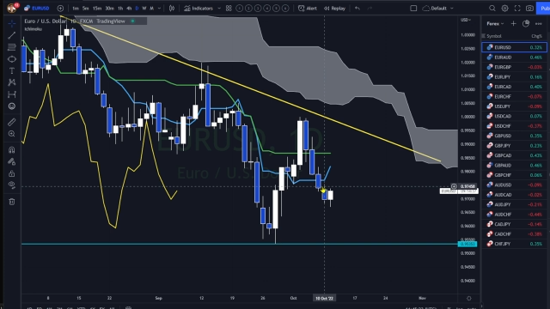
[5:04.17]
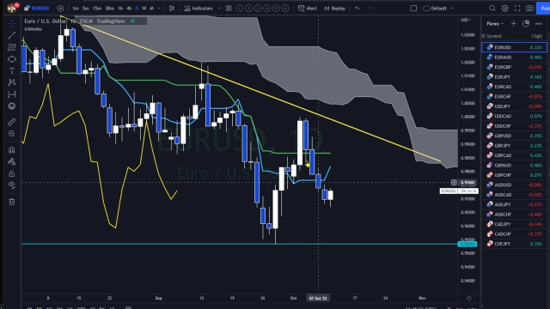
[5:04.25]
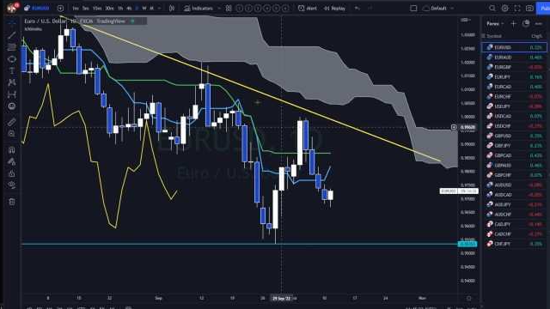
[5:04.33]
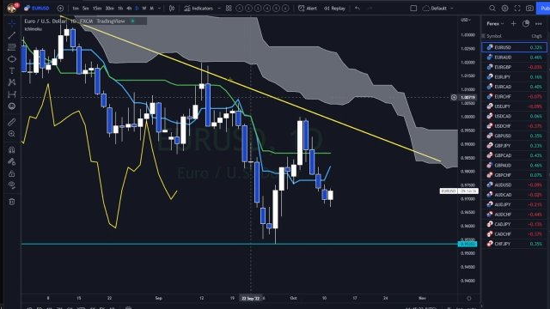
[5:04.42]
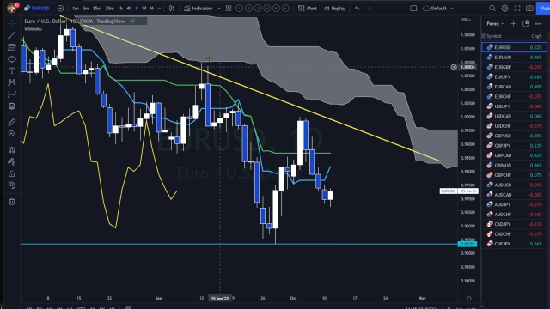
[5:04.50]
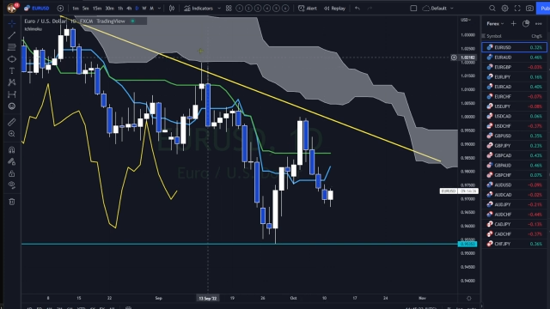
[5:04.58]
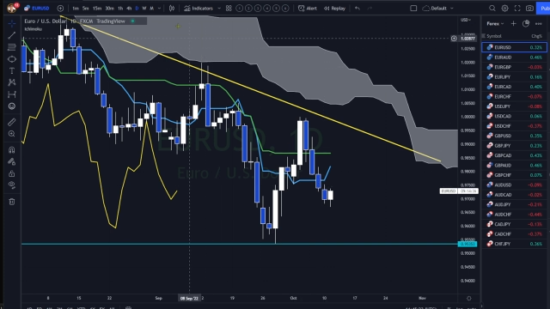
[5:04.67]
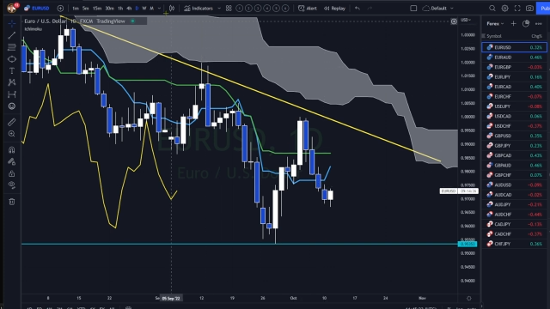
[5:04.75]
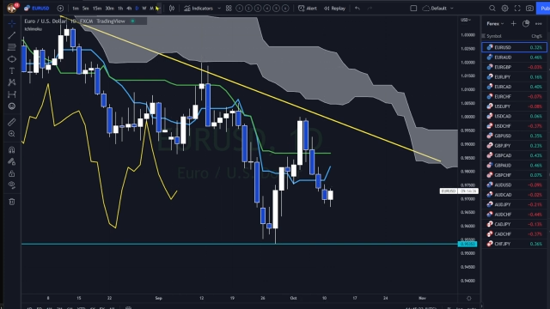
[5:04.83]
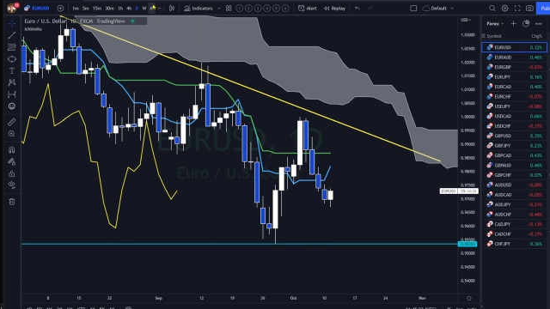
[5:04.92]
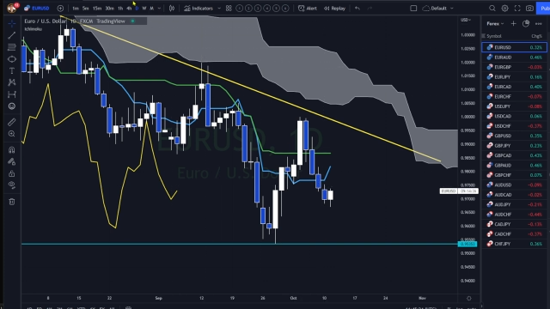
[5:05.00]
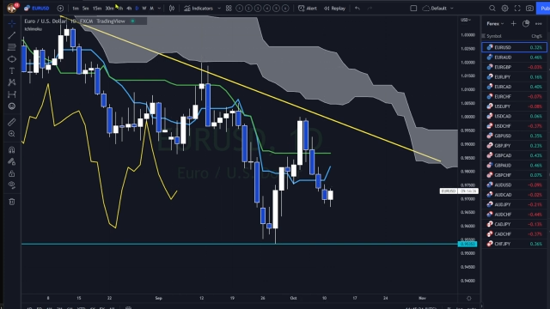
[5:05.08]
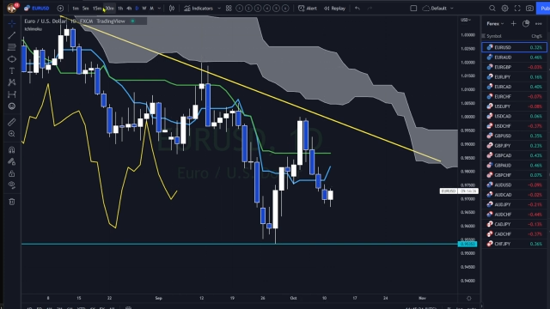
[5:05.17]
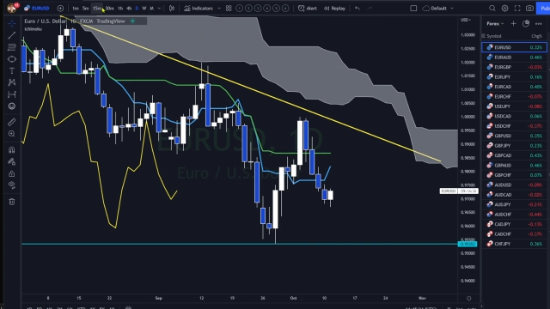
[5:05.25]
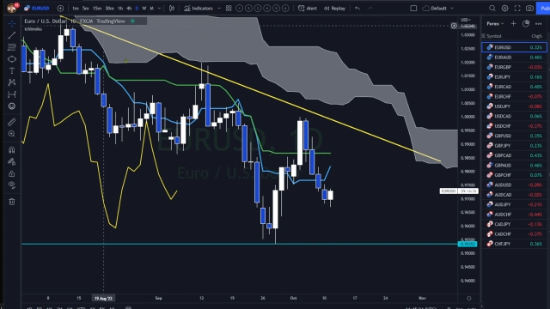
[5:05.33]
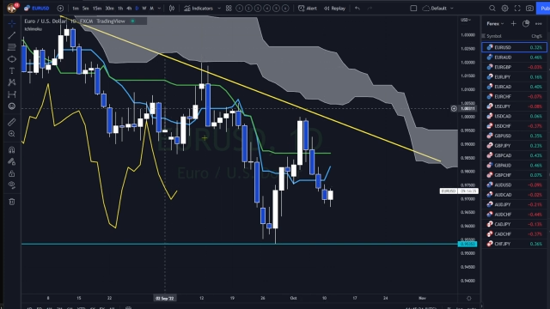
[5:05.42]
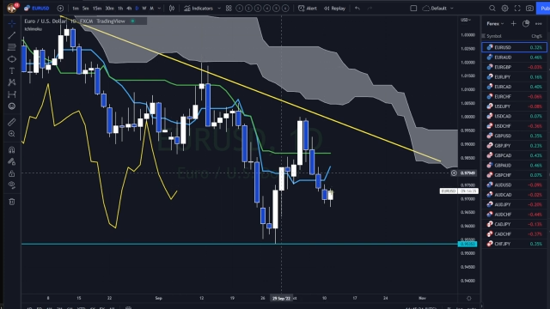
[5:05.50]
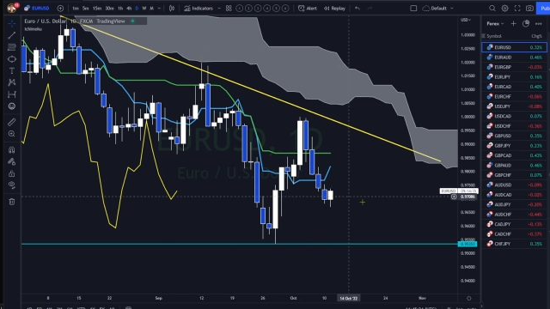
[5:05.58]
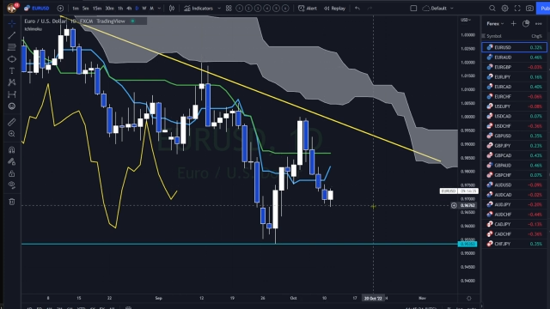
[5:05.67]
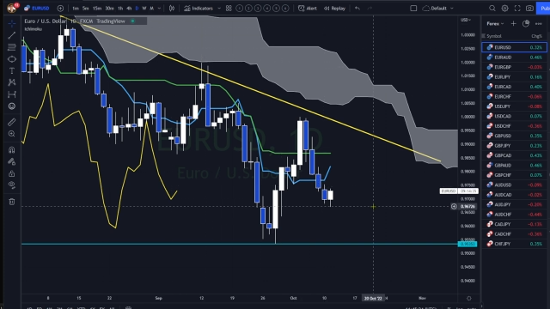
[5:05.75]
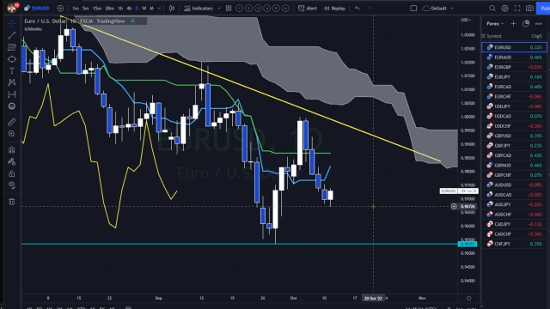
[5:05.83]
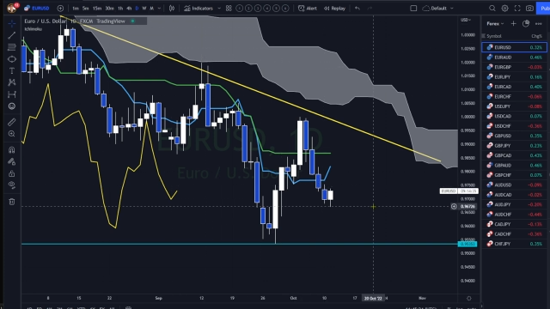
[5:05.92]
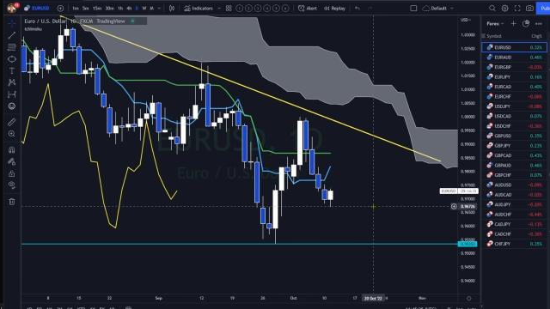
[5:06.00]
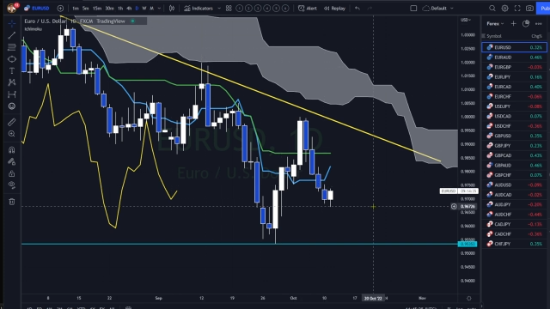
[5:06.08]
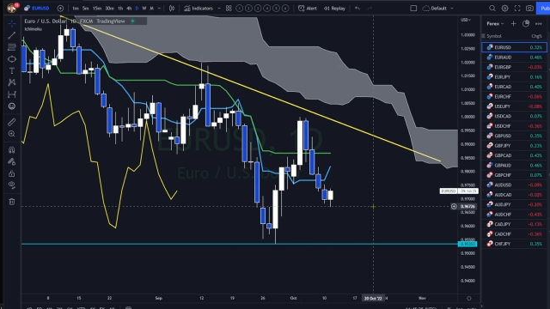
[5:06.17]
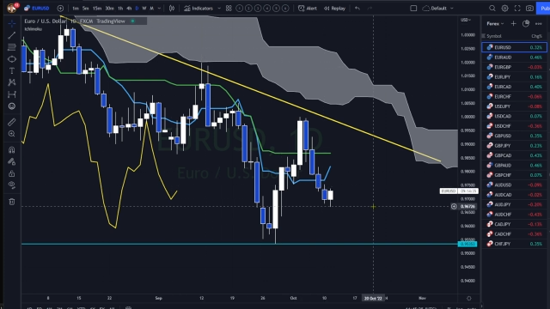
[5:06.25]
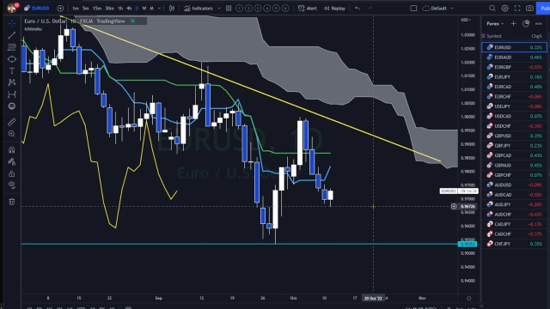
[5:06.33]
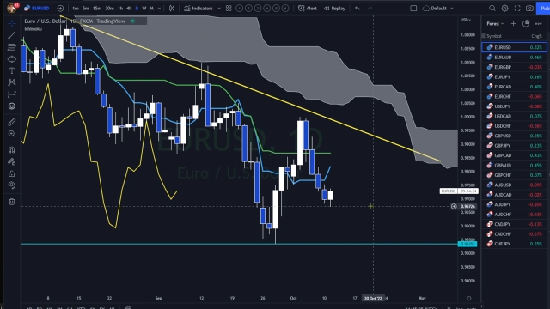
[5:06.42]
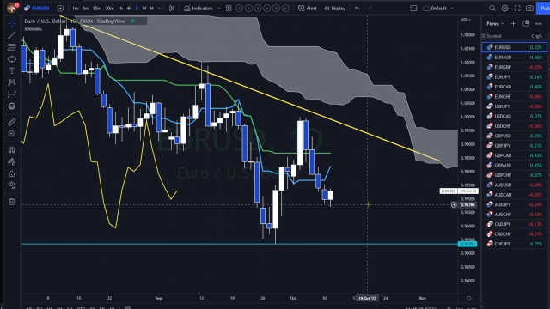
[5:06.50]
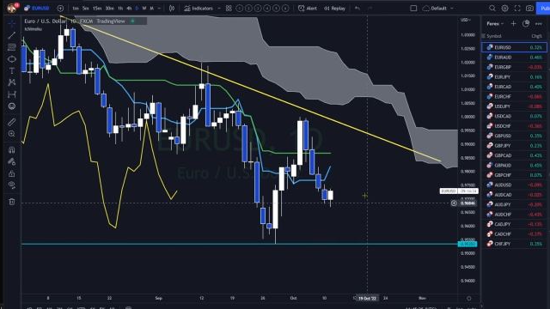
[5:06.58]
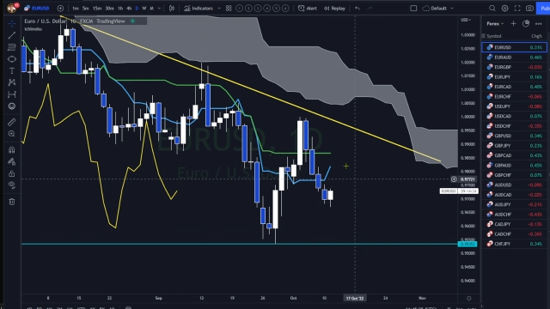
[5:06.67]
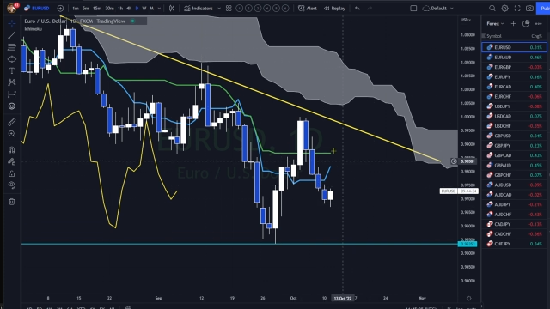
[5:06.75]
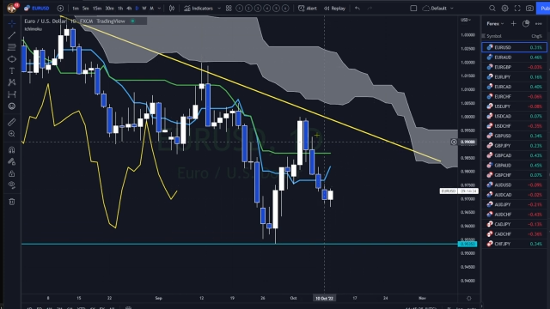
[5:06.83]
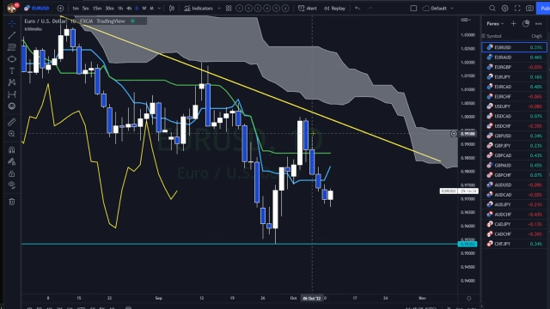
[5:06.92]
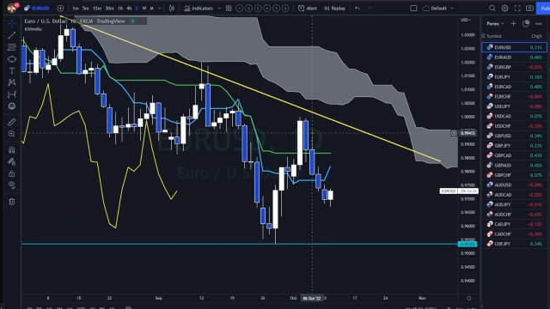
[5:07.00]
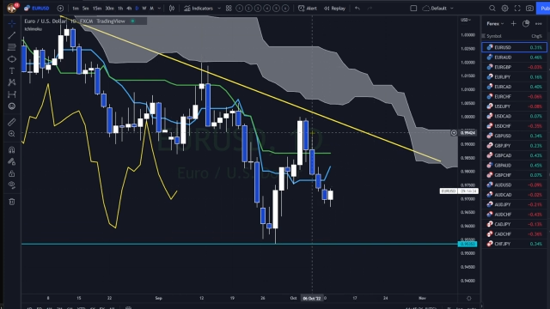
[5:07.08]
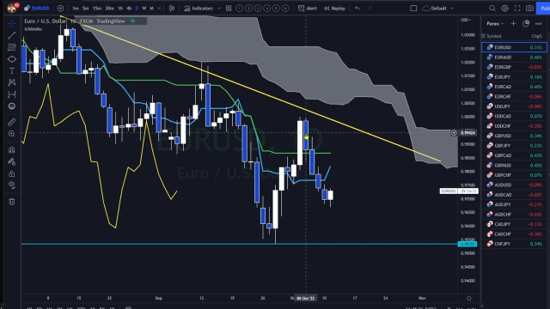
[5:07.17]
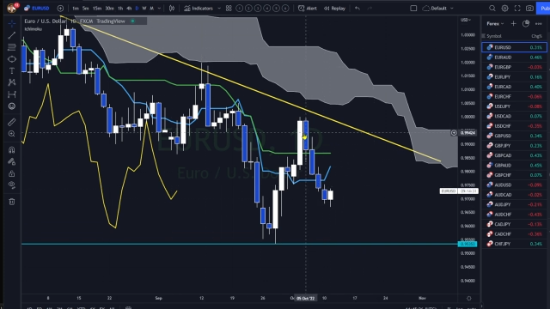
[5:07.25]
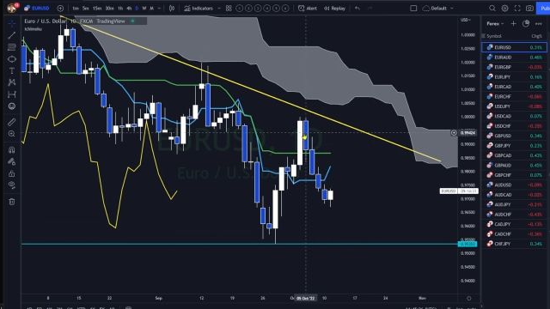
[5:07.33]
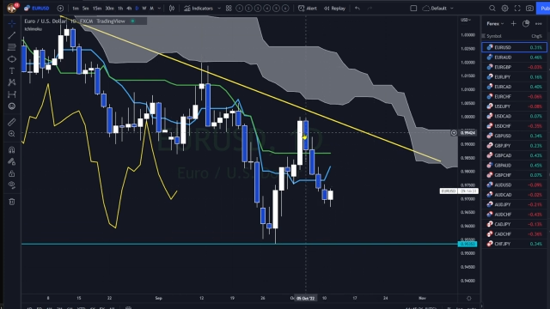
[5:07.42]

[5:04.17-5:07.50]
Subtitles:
(no speaker visible)